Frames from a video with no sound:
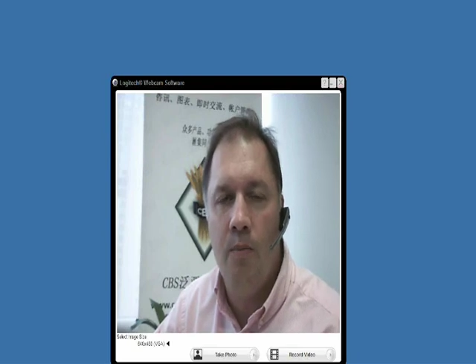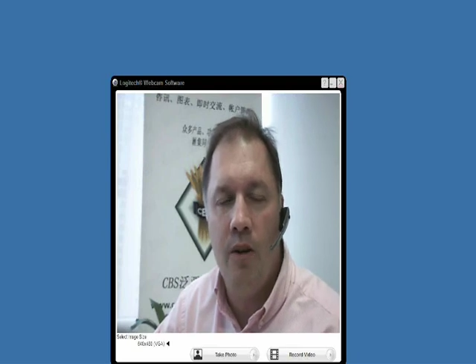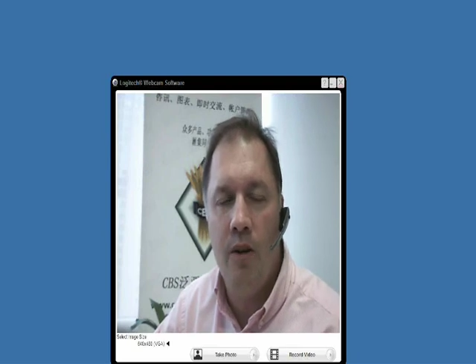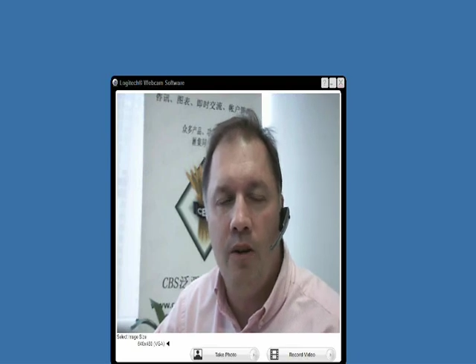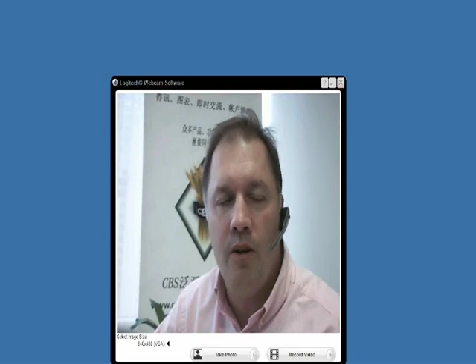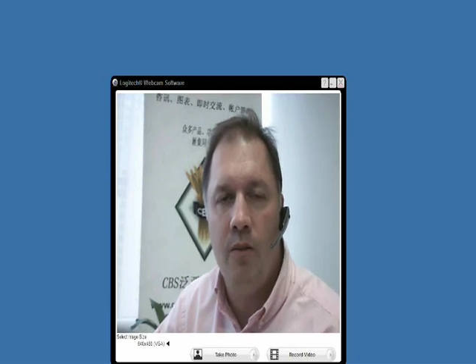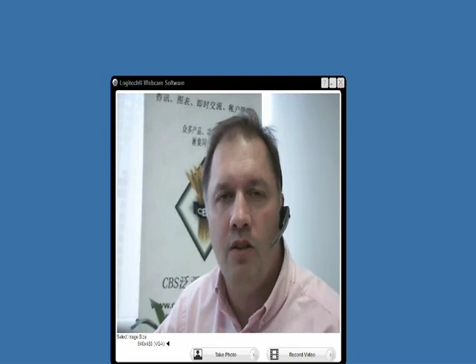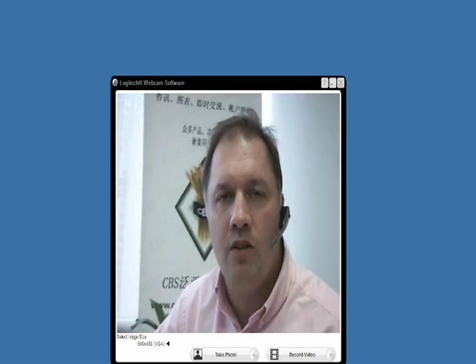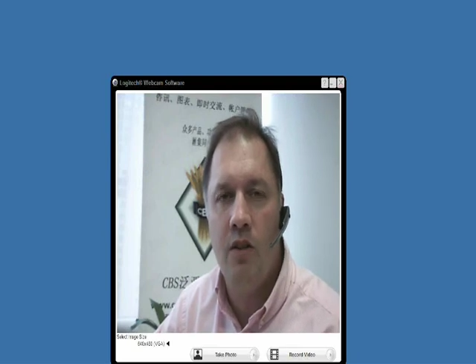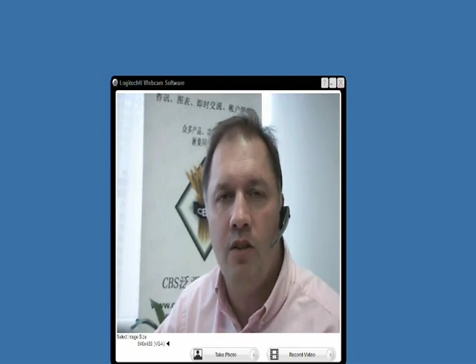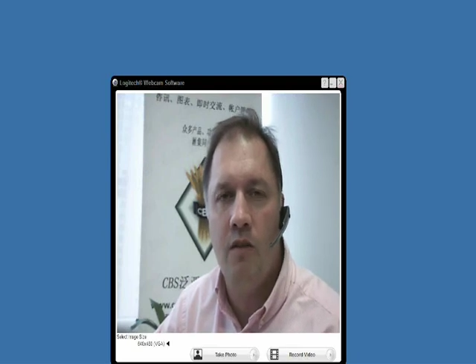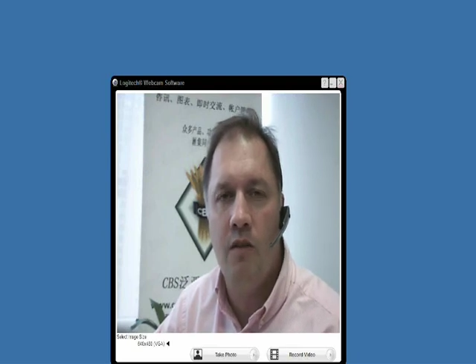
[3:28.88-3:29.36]

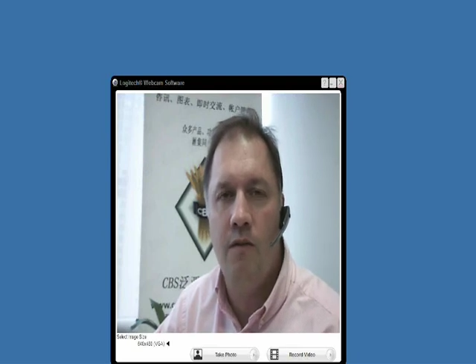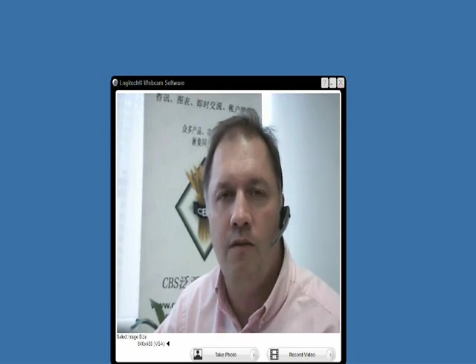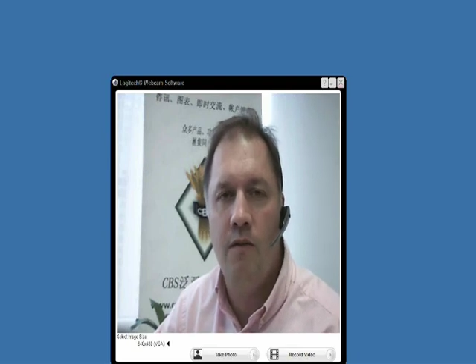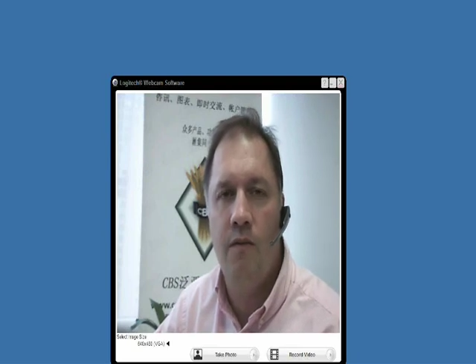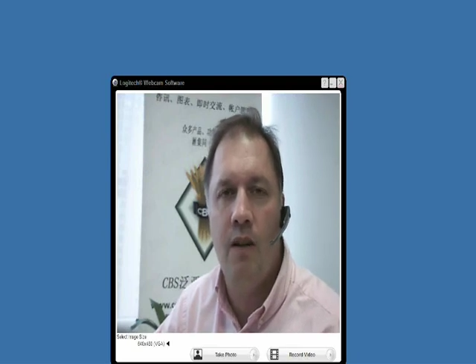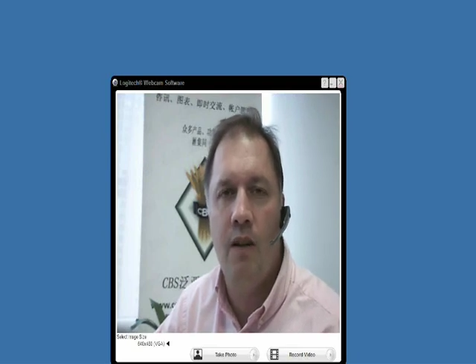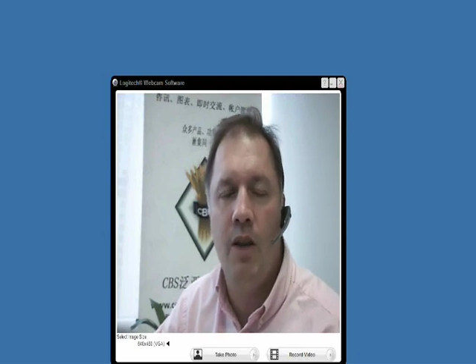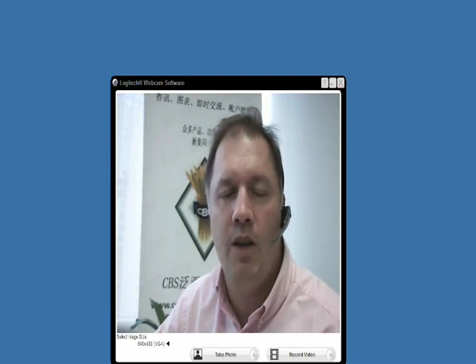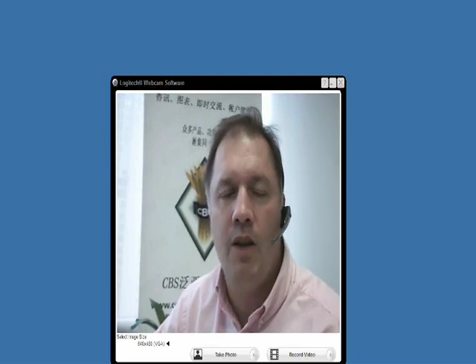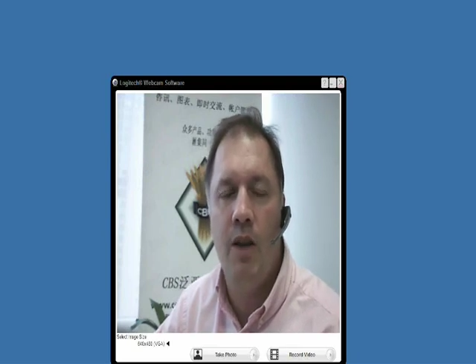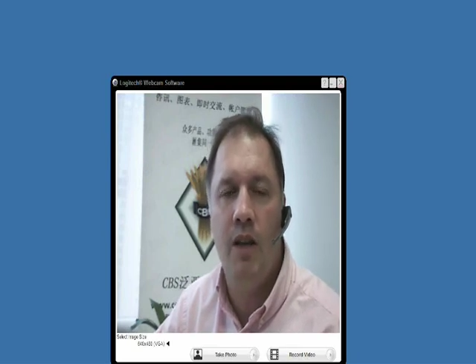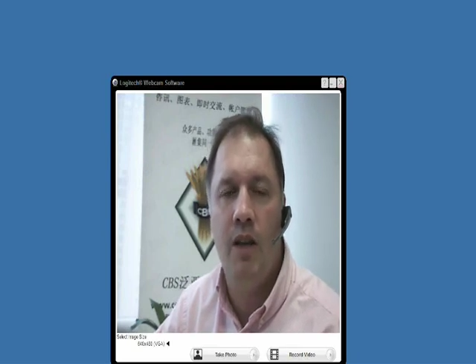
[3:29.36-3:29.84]
pretty much a
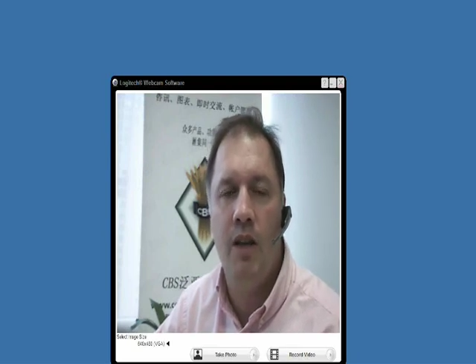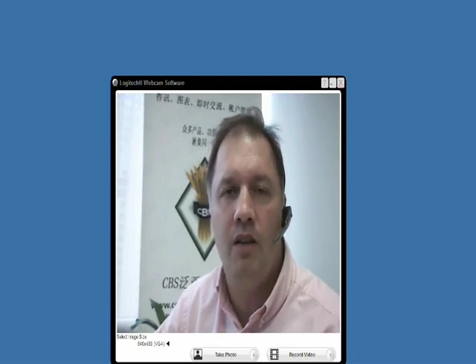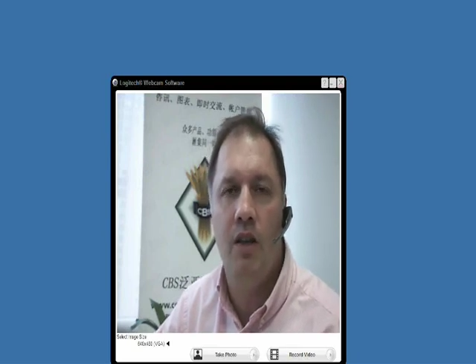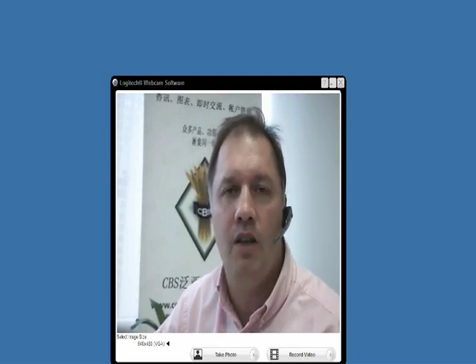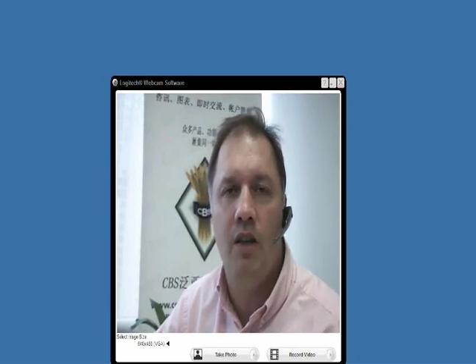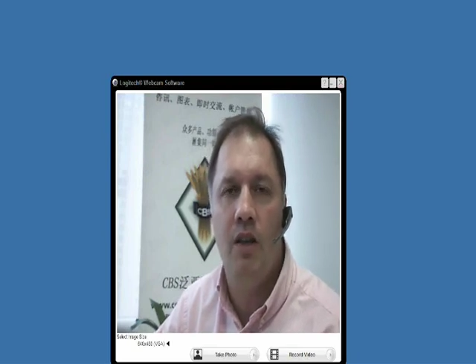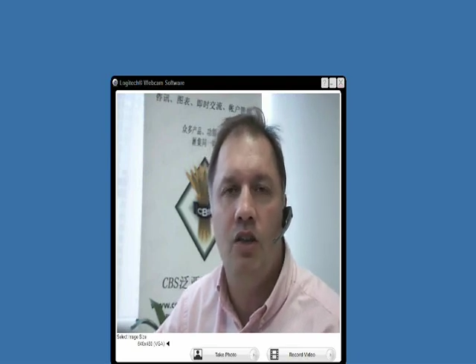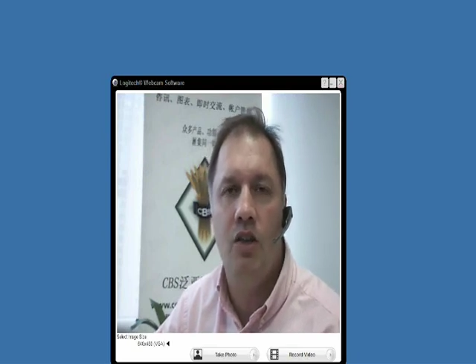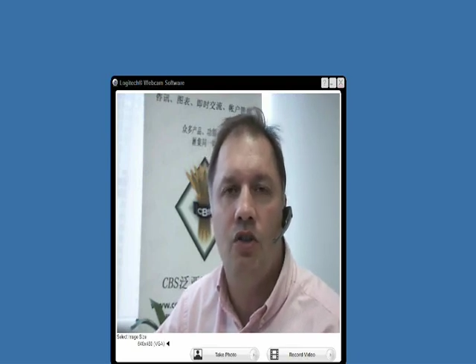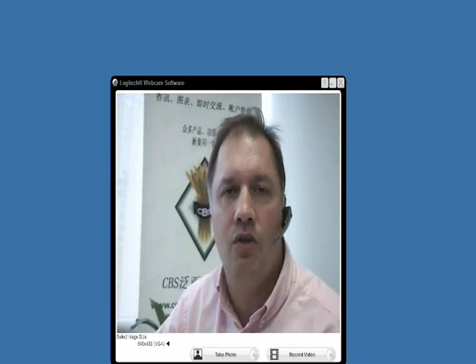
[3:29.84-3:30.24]
fundamentally